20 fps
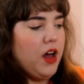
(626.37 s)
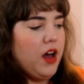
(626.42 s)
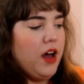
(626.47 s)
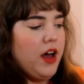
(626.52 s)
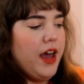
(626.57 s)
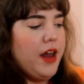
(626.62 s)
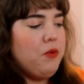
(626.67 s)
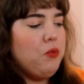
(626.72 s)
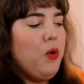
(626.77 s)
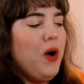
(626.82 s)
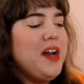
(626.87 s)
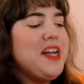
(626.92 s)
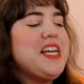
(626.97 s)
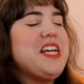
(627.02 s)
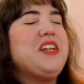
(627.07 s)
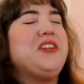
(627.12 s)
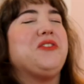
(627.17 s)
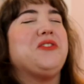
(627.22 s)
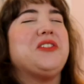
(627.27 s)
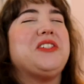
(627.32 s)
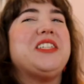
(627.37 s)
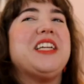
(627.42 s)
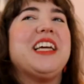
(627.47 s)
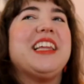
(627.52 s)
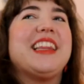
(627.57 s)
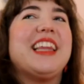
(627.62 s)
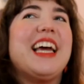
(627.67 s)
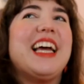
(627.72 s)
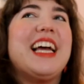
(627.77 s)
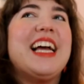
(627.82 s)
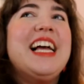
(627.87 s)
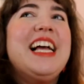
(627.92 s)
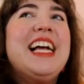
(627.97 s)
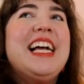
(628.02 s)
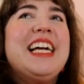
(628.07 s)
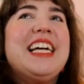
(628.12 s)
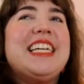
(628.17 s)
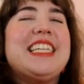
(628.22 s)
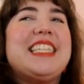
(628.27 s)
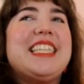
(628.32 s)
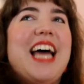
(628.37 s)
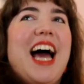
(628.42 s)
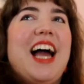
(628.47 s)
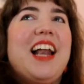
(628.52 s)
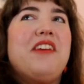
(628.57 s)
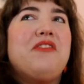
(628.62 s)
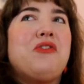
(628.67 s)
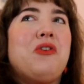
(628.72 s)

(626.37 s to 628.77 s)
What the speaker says: And one interesting thing is that,